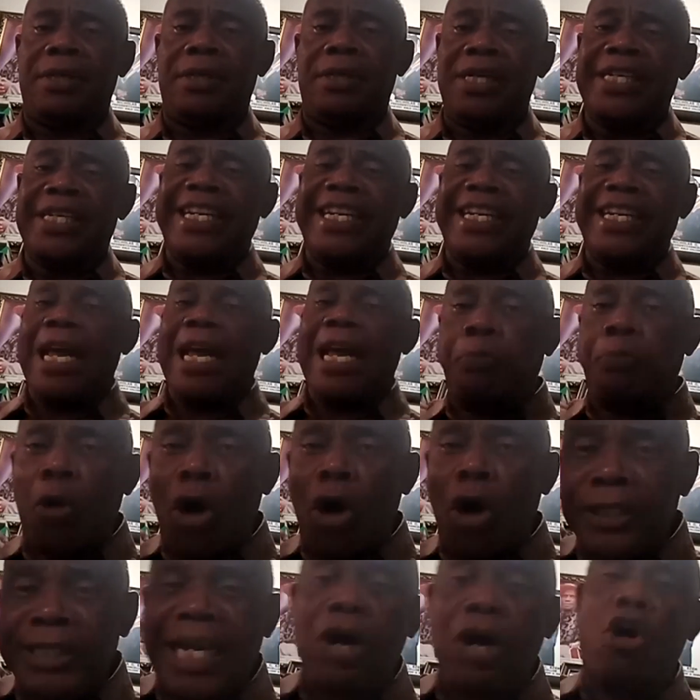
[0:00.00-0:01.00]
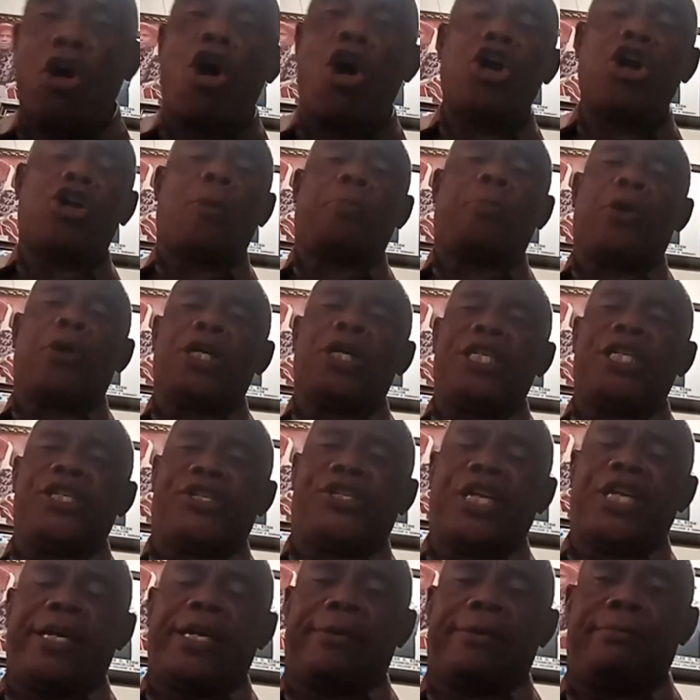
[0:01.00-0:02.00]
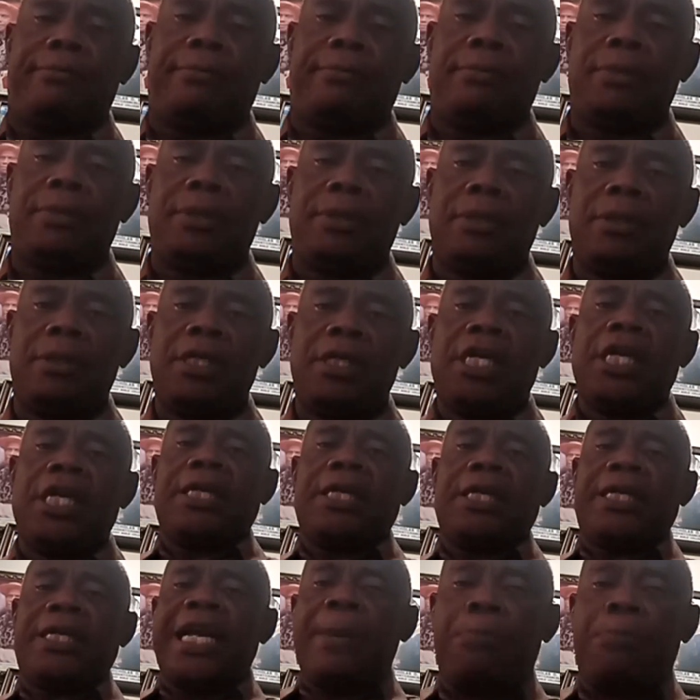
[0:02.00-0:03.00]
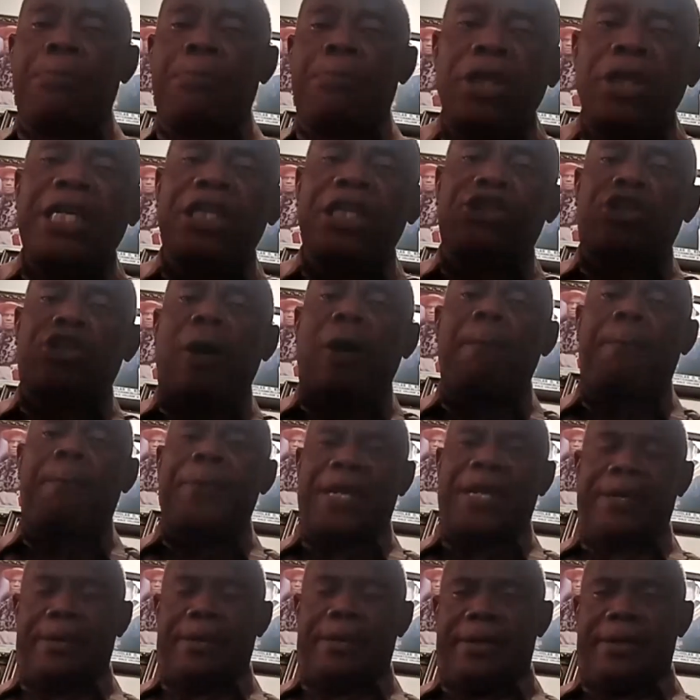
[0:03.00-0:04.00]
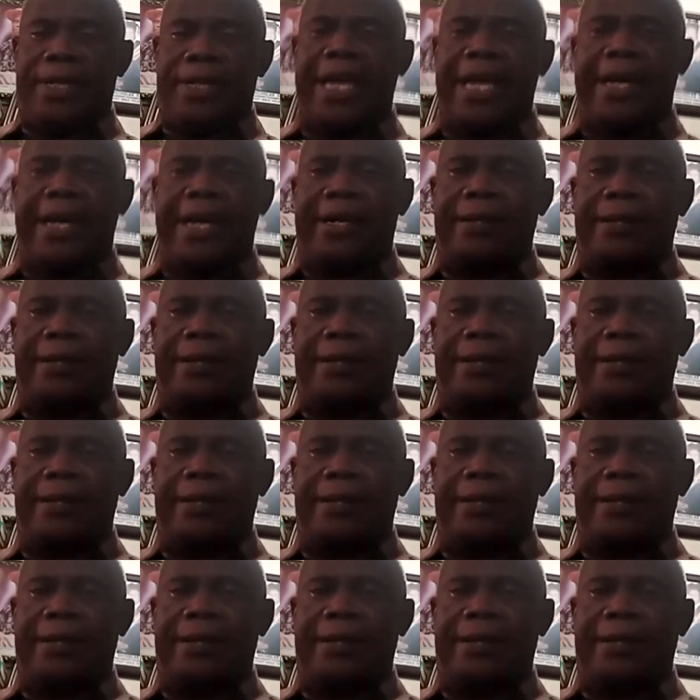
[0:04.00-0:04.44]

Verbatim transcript: They poured the oil upon his head. They blew the trumpet there.